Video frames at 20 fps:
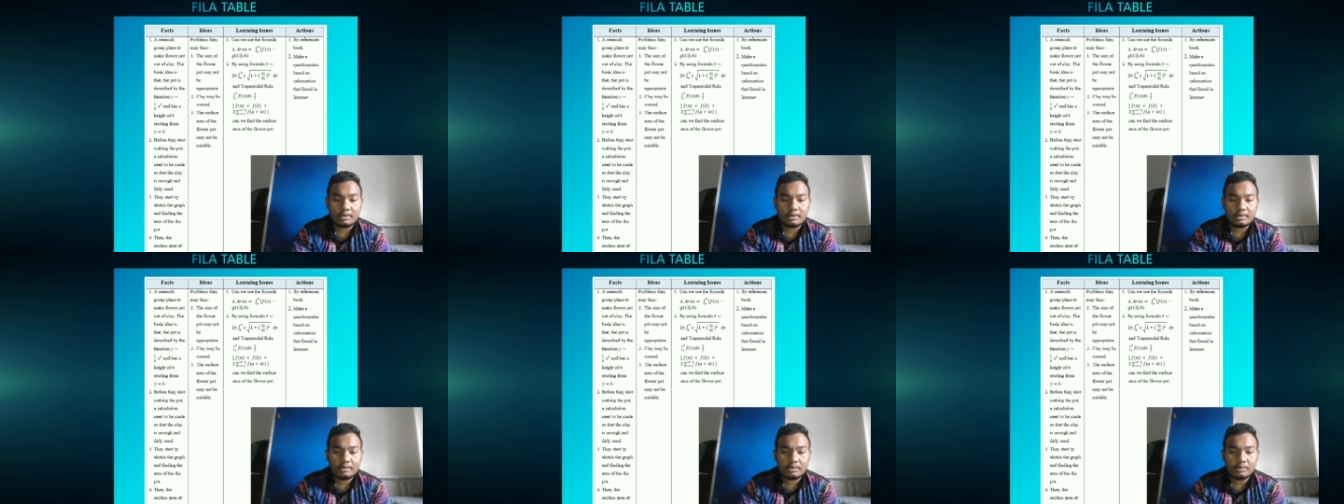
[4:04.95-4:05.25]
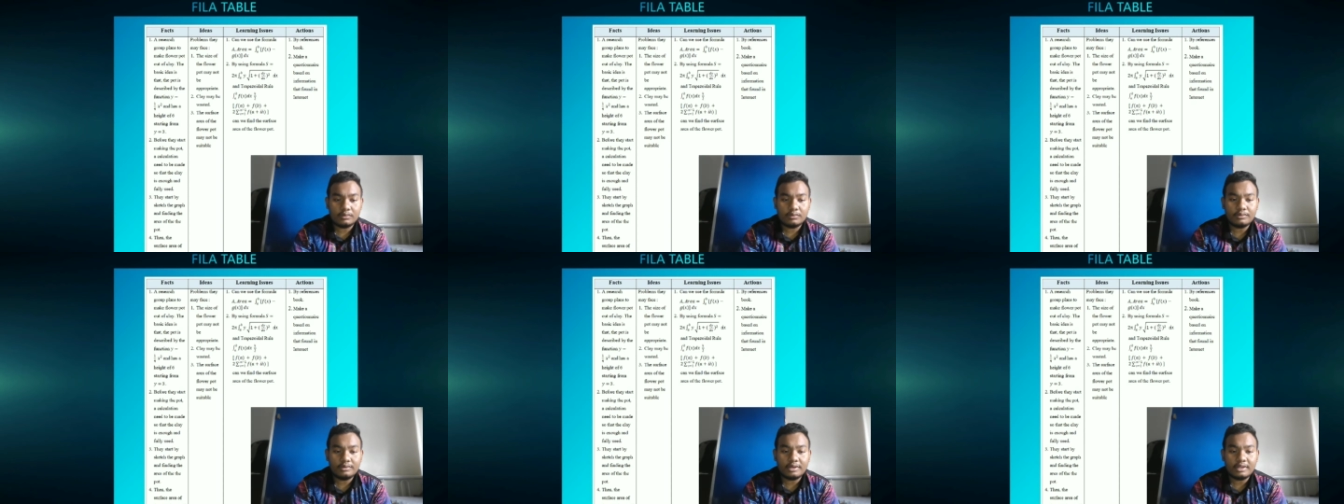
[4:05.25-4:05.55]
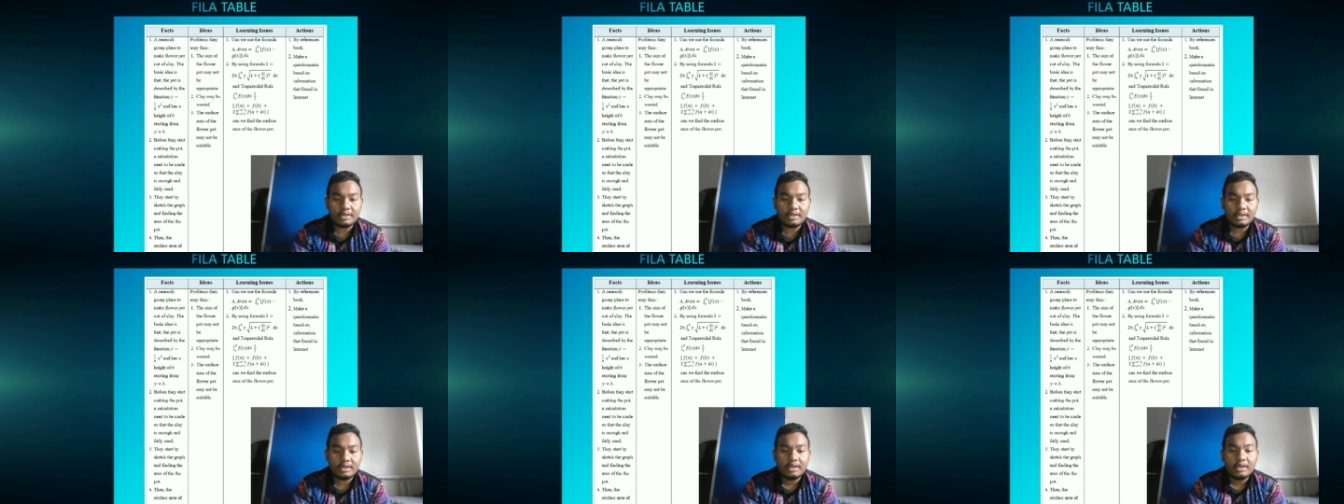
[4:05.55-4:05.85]
also
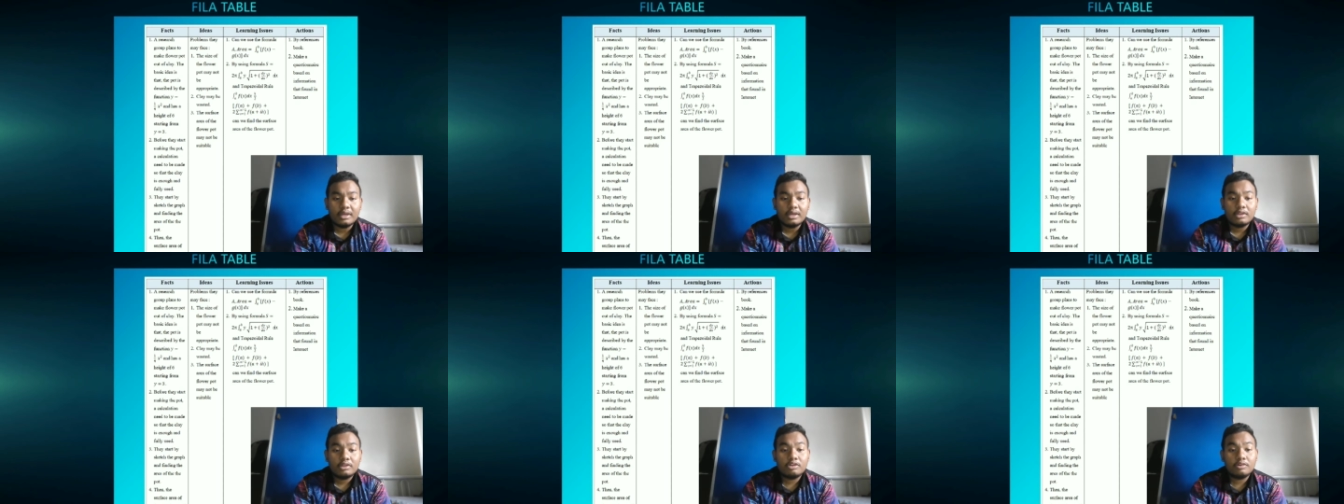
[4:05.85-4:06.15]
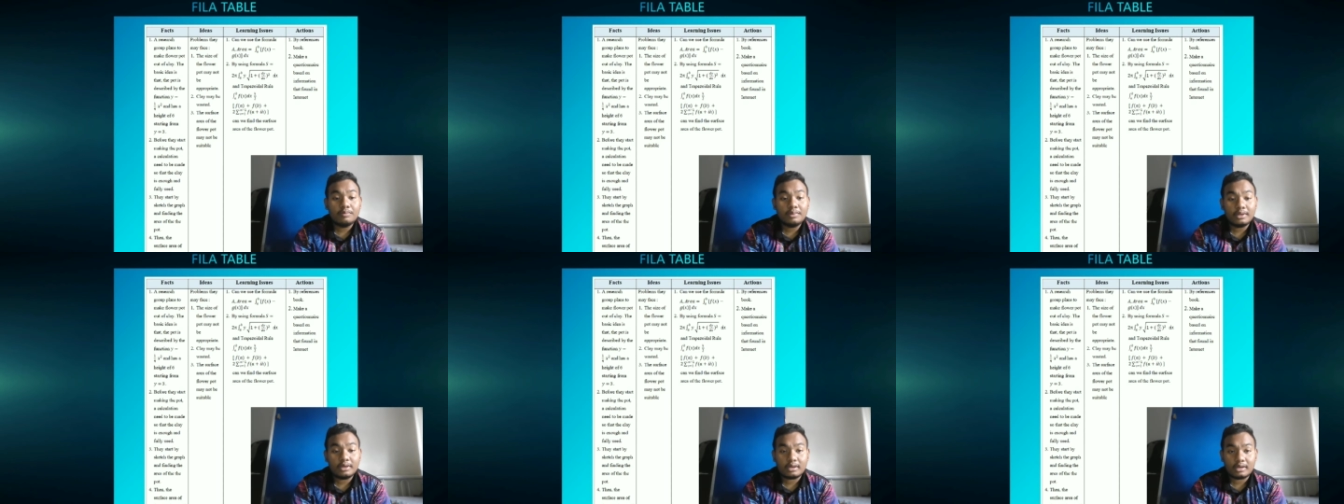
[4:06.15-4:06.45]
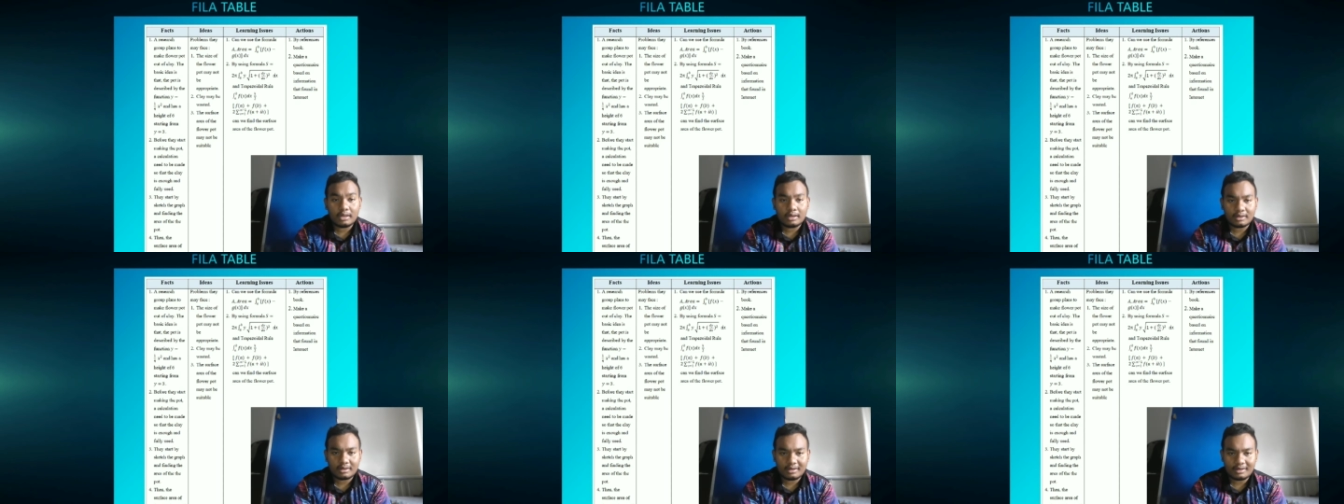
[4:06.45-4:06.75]
need to
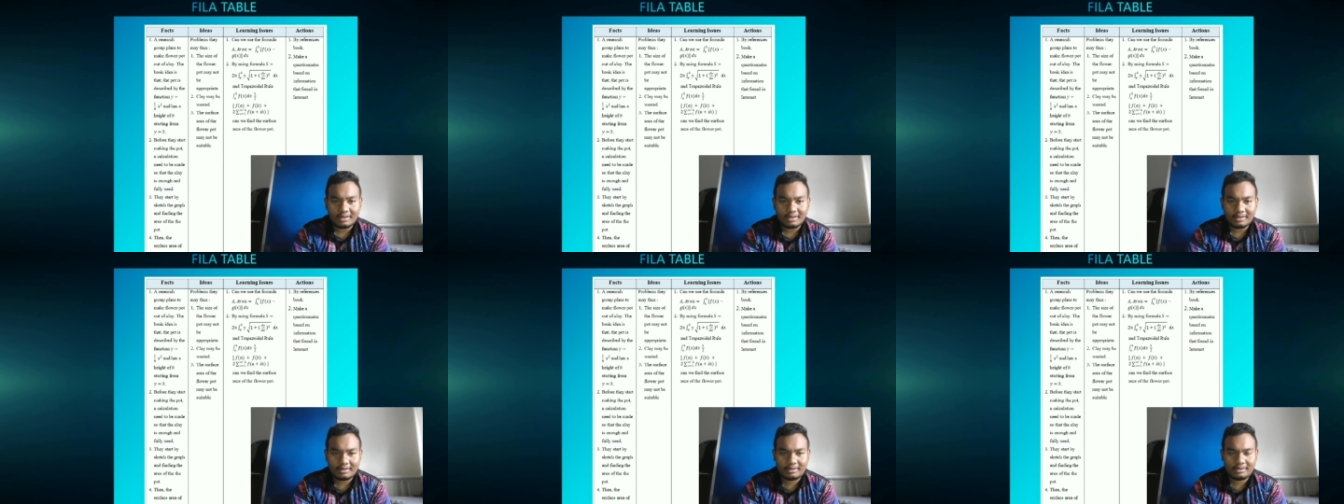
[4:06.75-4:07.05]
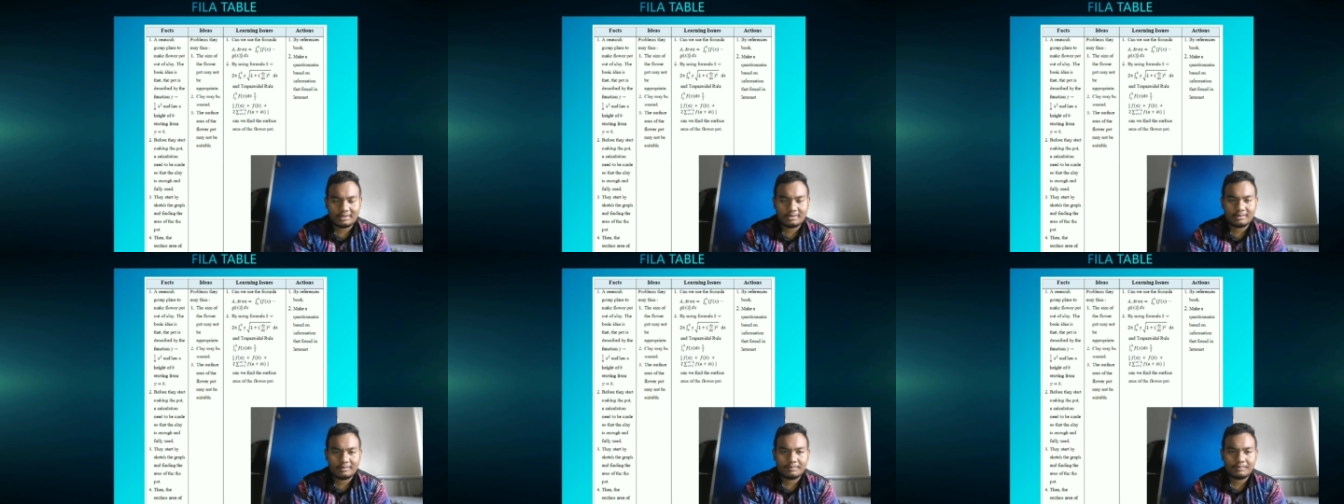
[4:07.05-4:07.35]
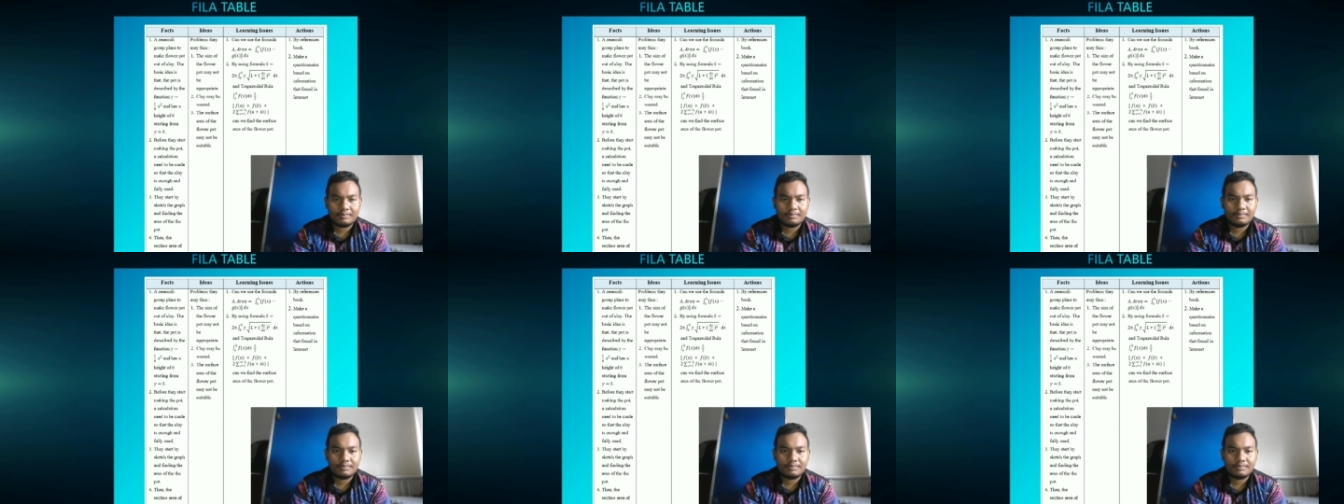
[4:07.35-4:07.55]
be calculated.